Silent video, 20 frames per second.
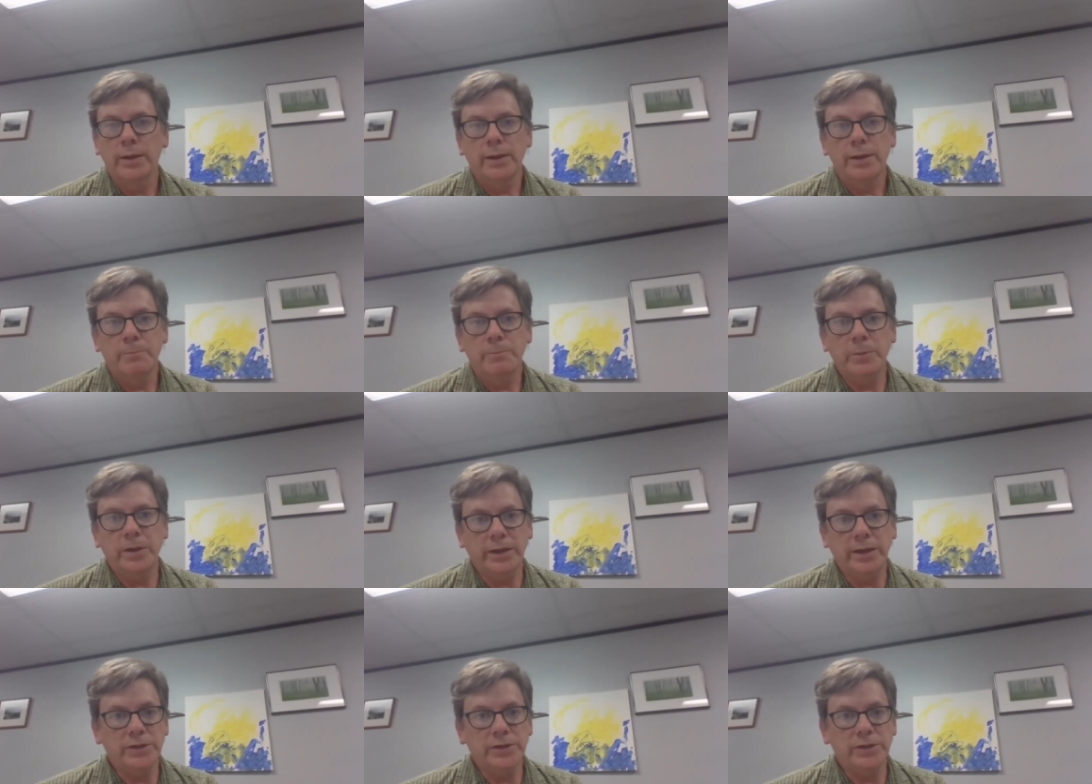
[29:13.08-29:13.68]

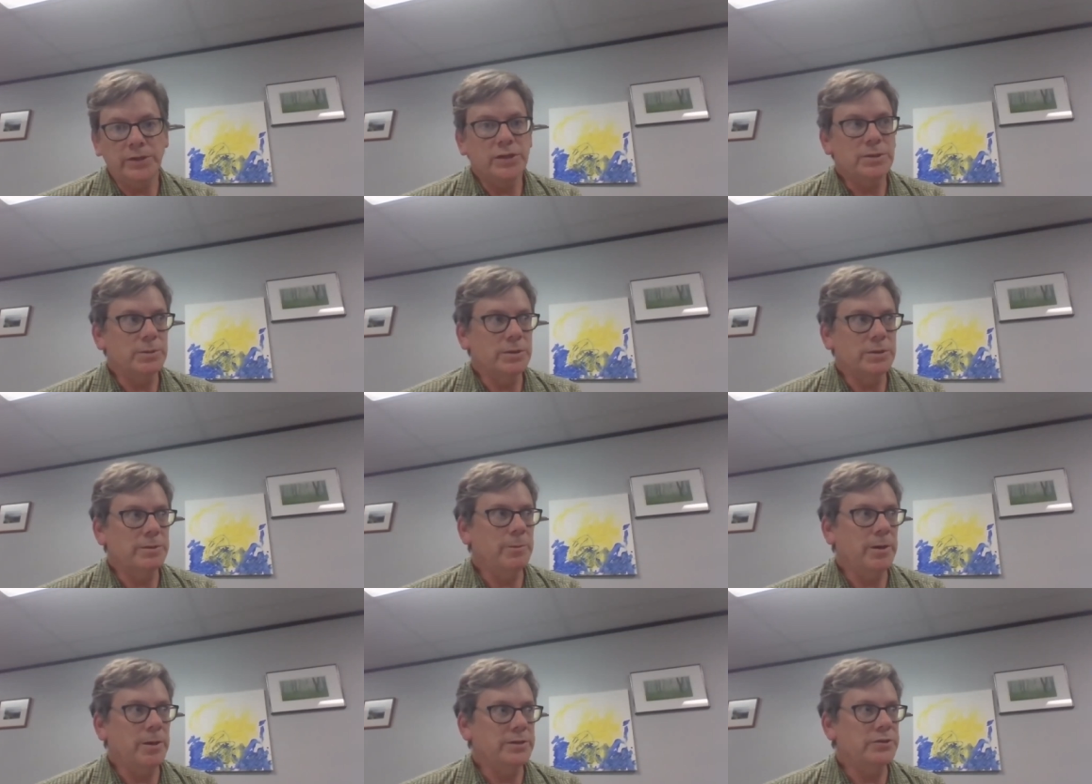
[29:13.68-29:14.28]
meeting just with
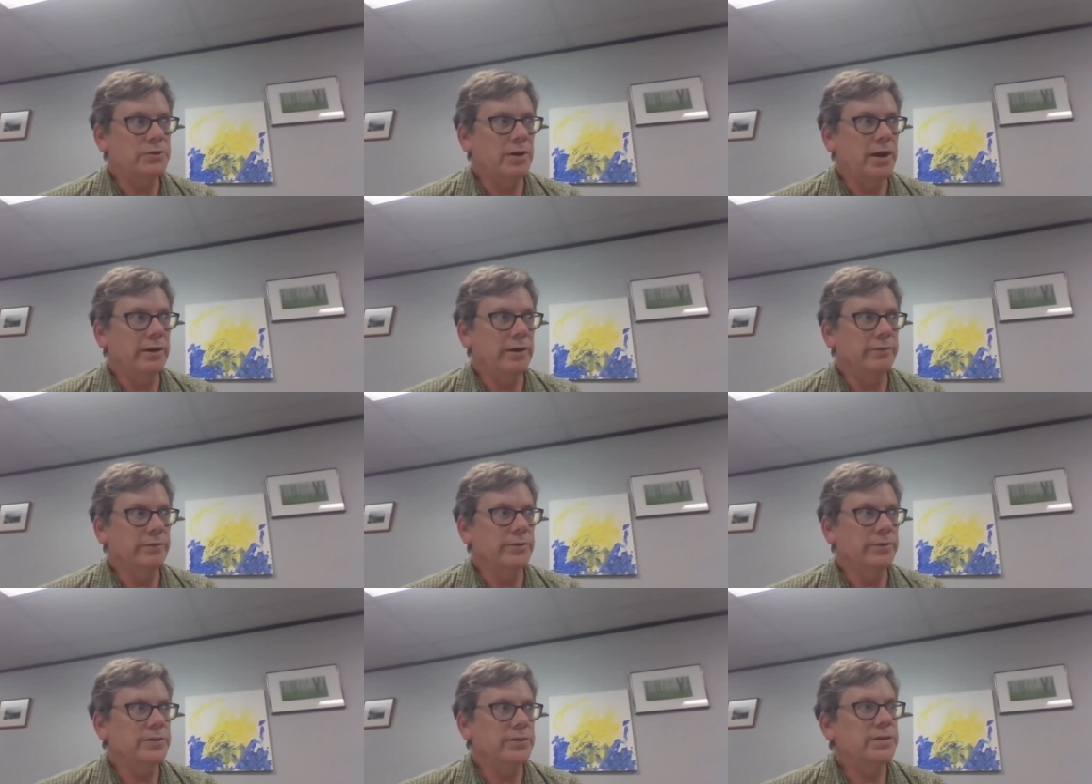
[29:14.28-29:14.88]
the bus
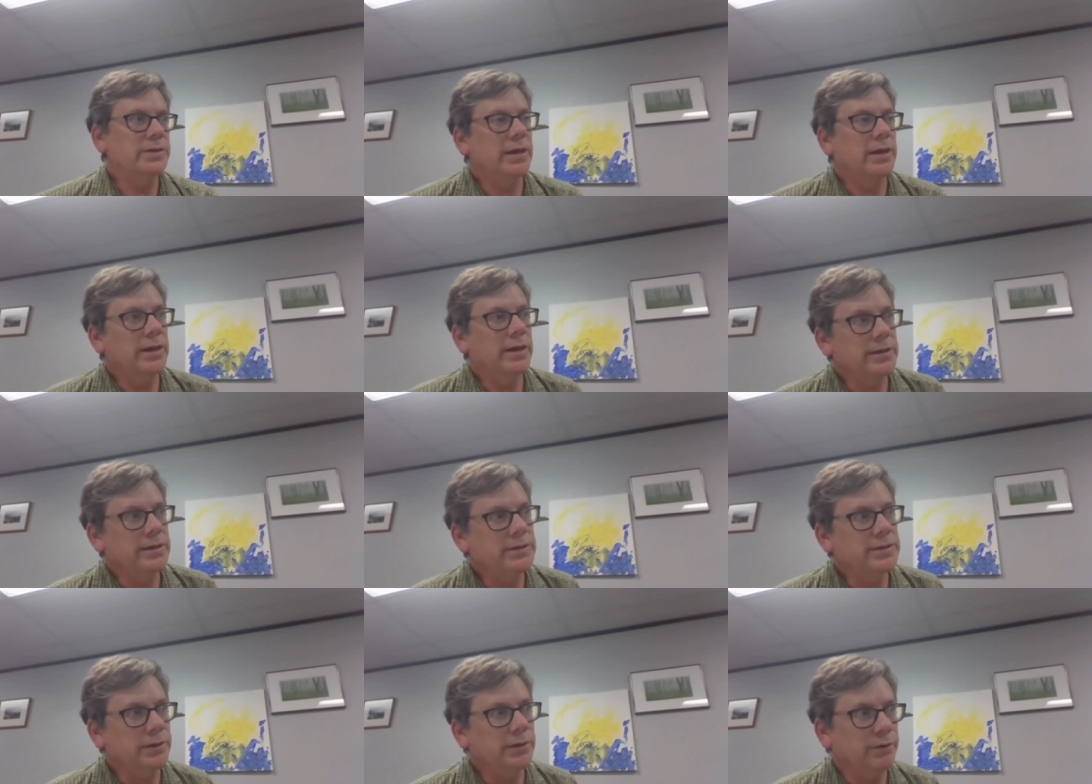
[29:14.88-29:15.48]
drivers uh,
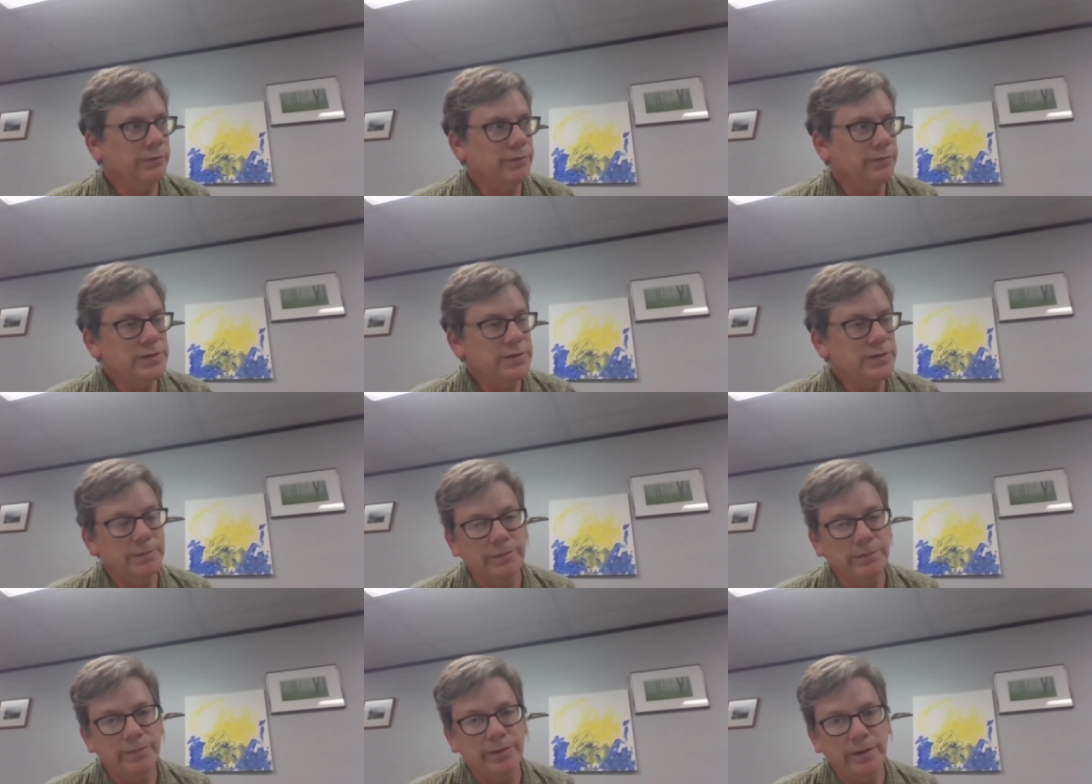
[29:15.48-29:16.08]
to go over
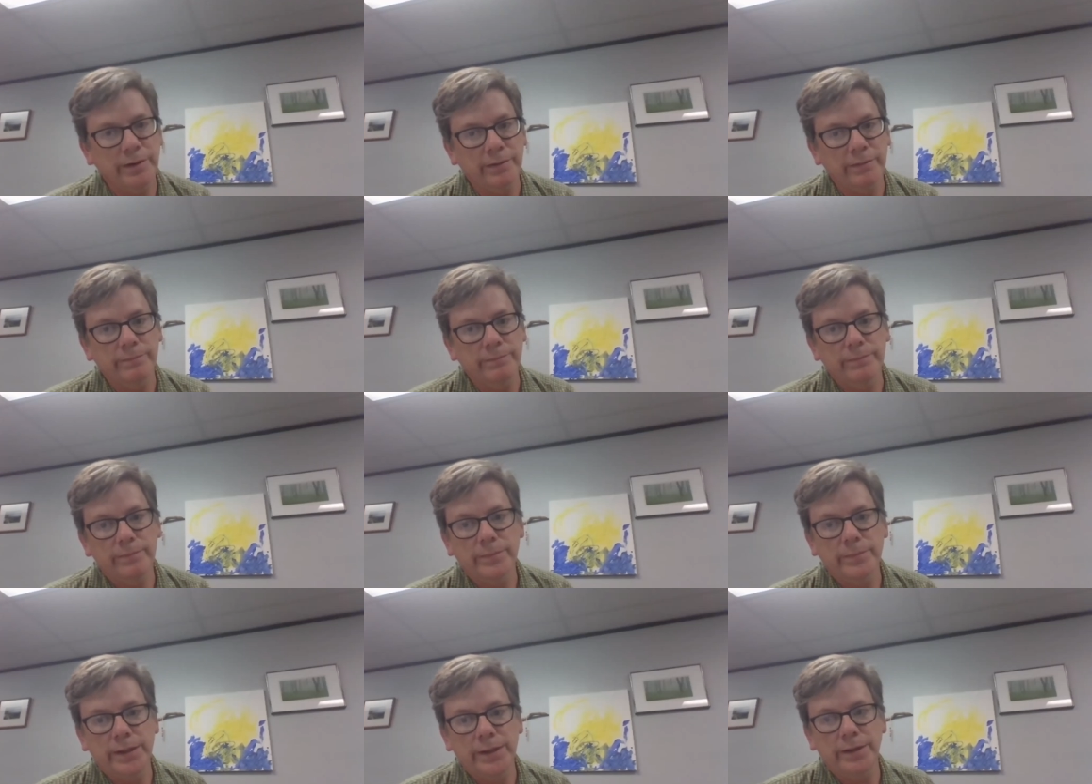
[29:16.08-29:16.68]
some of their
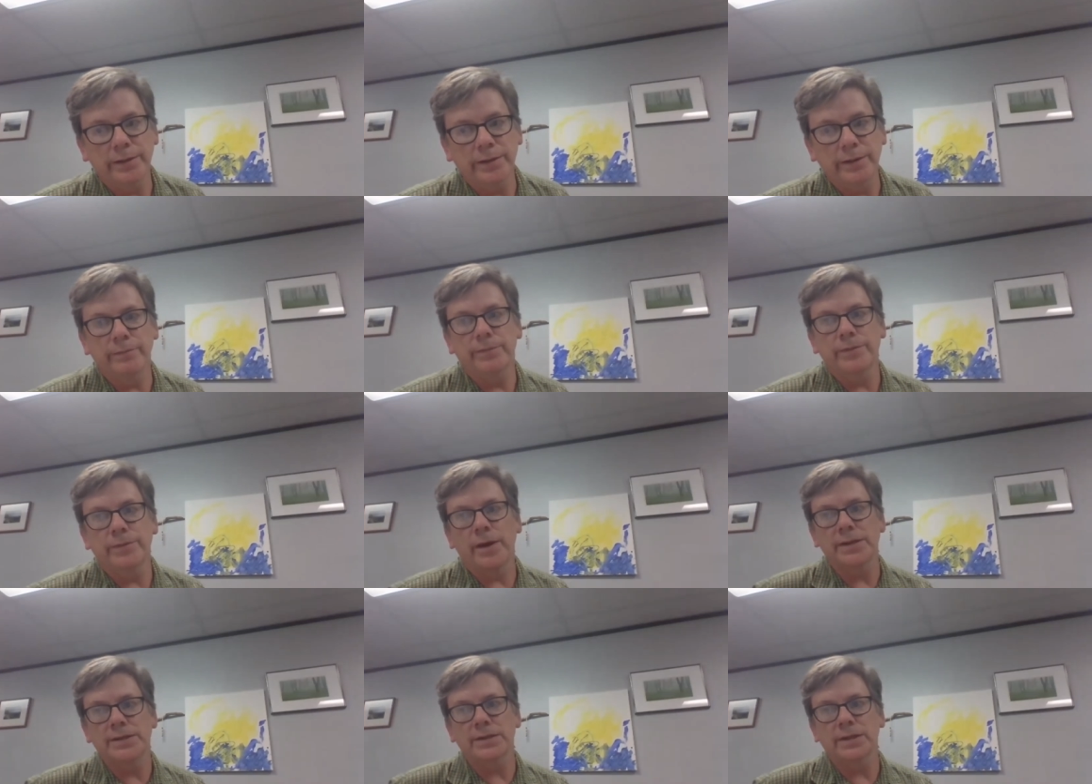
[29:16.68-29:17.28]
you know
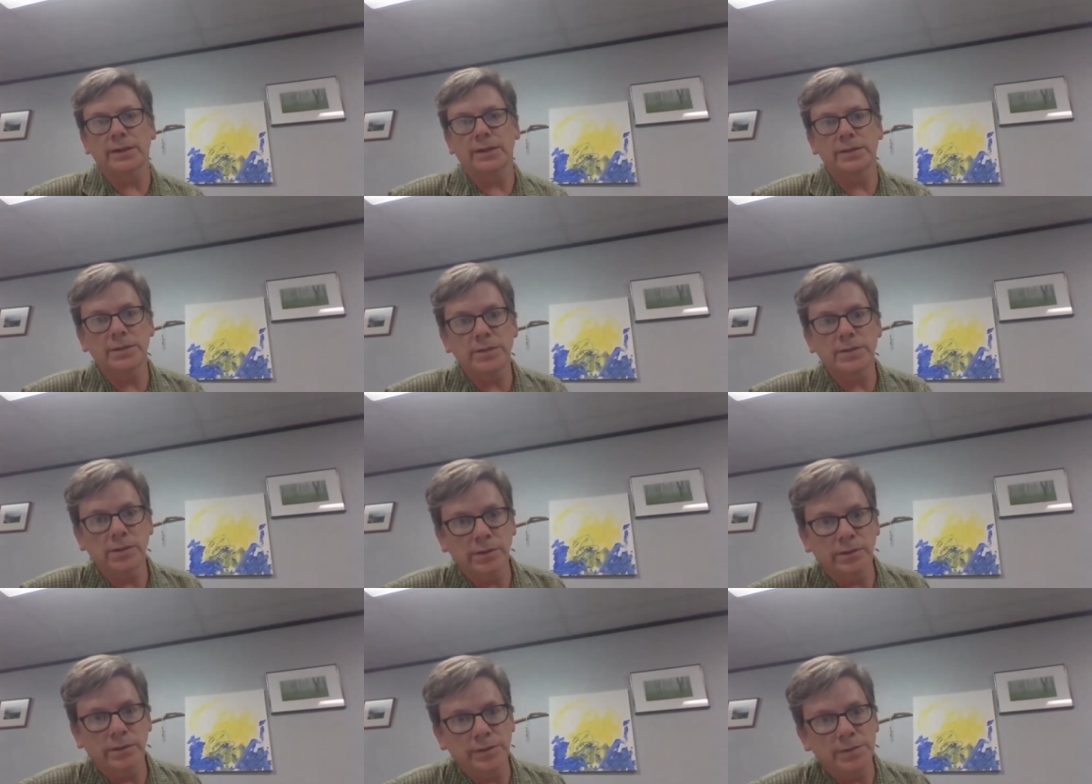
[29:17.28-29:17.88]
thoughts and
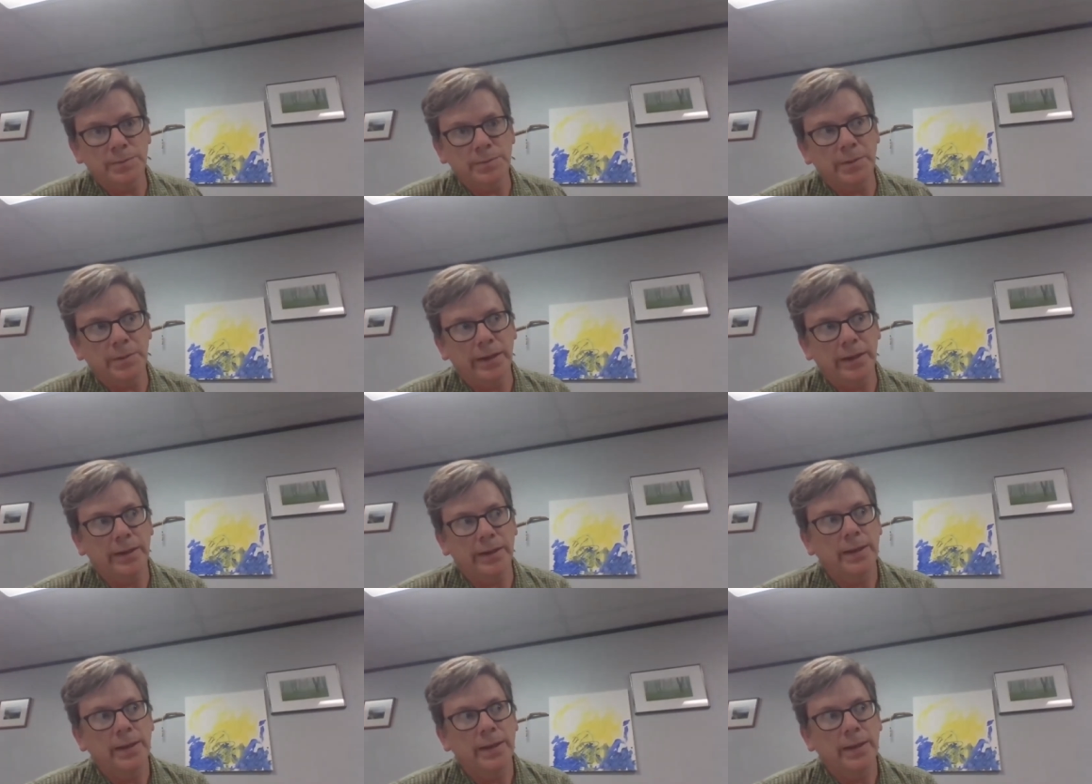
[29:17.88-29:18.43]
concerns but